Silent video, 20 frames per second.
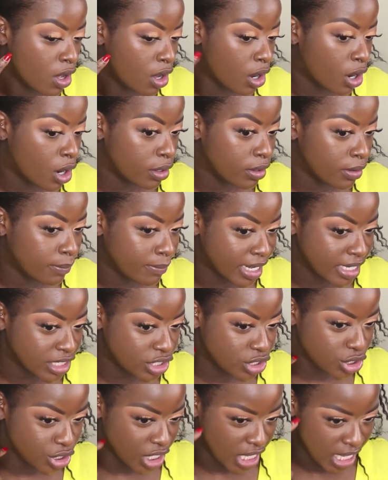on my
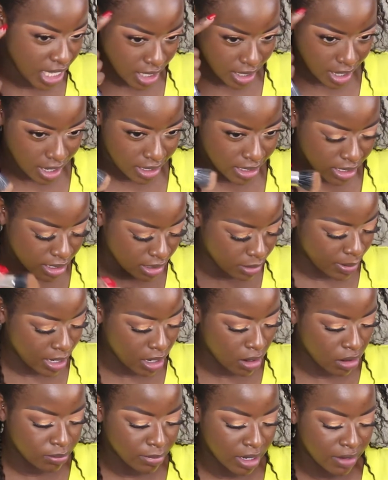cheek and a little
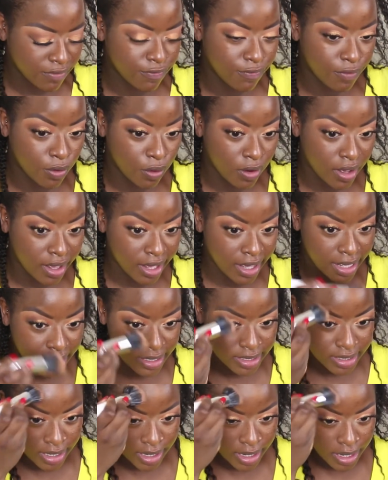bit on my forehead.